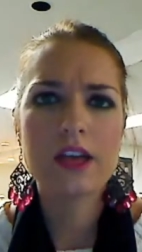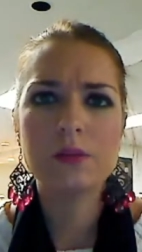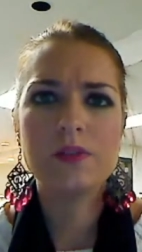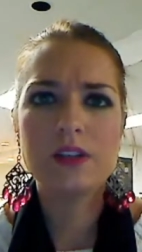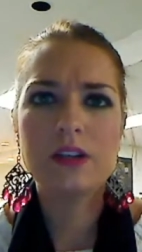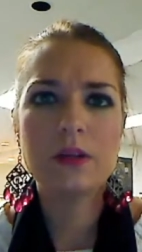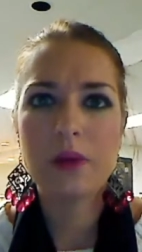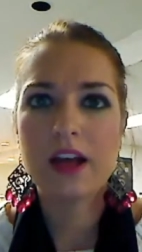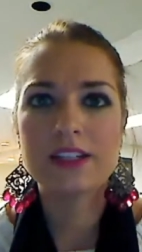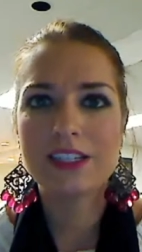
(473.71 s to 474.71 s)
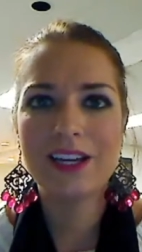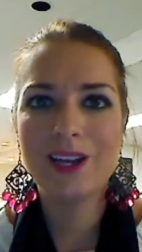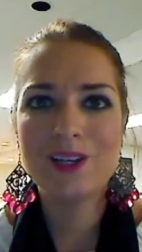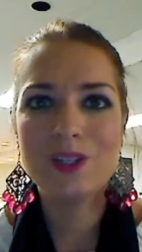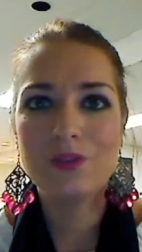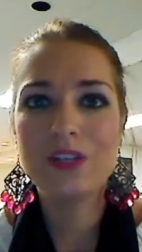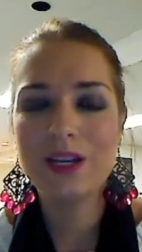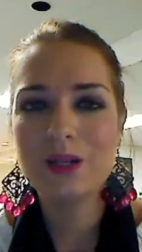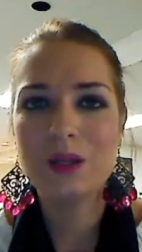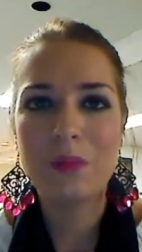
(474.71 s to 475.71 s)
As we've seen in the past, the Coyotes have
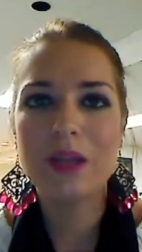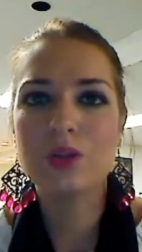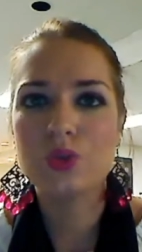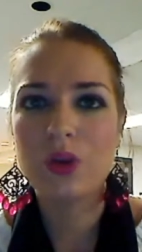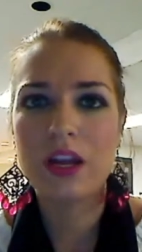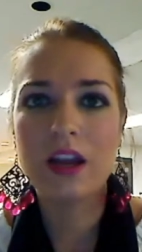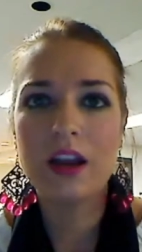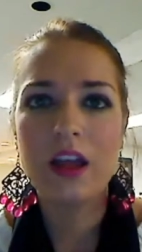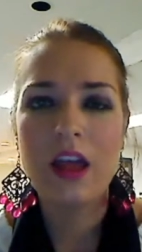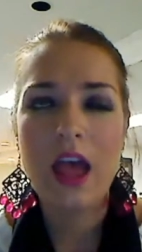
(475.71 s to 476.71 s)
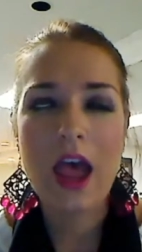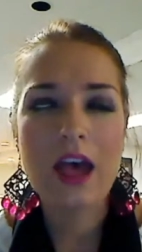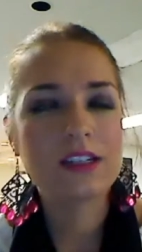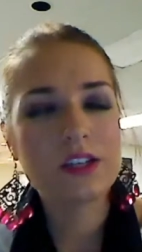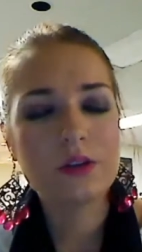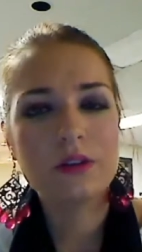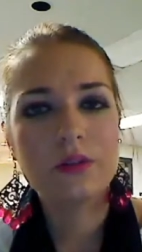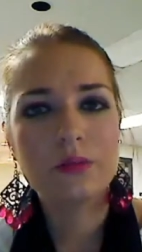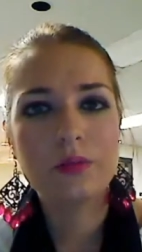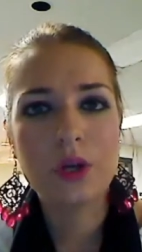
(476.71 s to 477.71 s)
tended to make a trade as
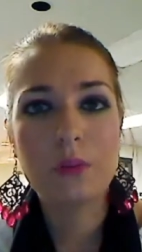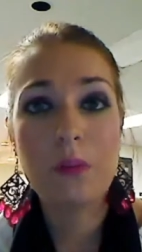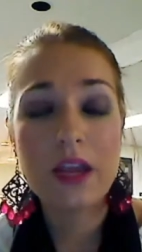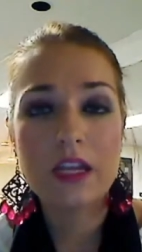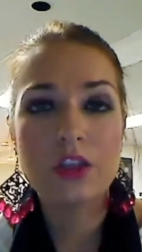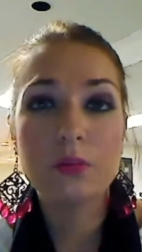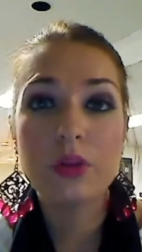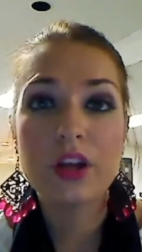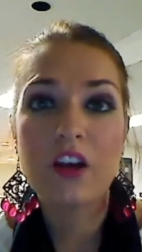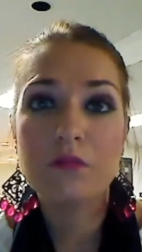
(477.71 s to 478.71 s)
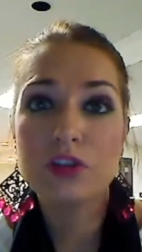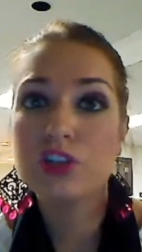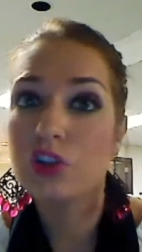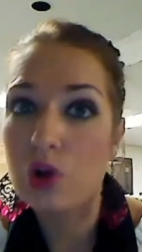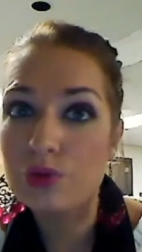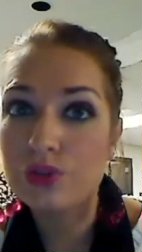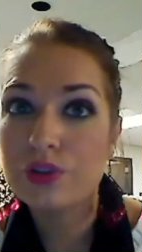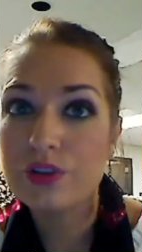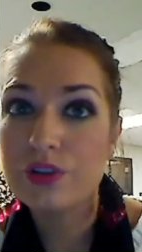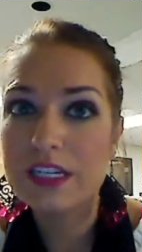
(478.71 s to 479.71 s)
they're, making their playoff push
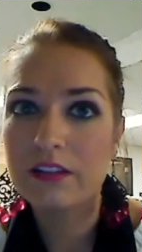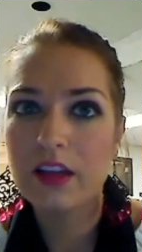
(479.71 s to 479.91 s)
closer to